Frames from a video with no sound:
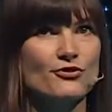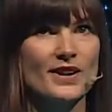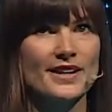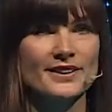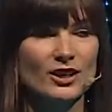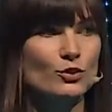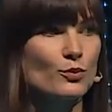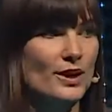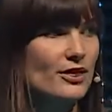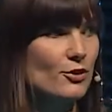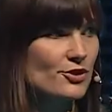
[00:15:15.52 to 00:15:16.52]
find out
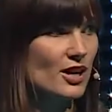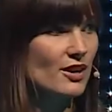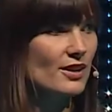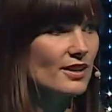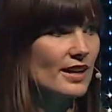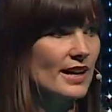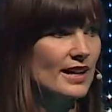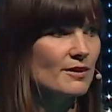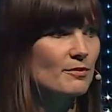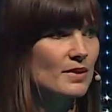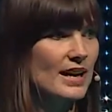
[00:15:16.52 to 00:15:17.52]
what those are
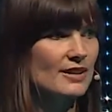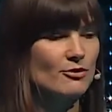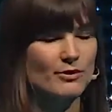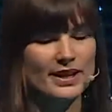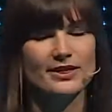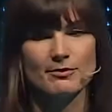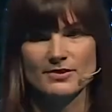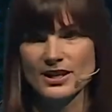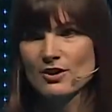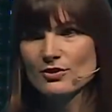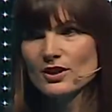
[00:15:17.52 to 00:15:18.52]
and, and write them
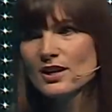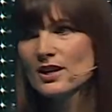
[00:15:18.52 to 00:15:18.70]
down.